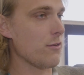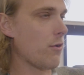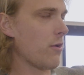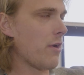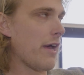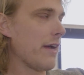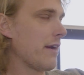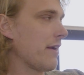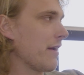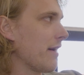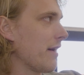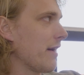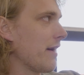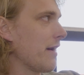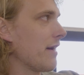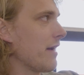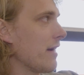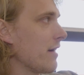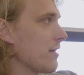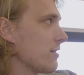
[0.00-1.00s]
or
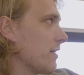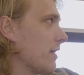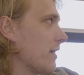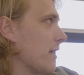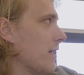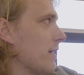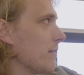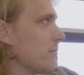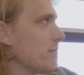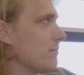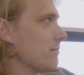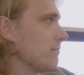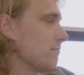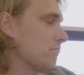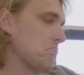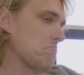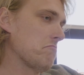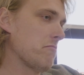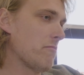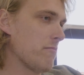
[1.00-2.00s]
here's the,
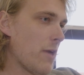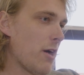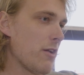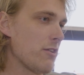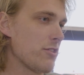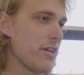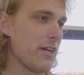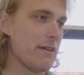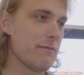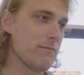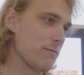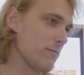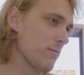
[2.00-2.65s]
how do you say it?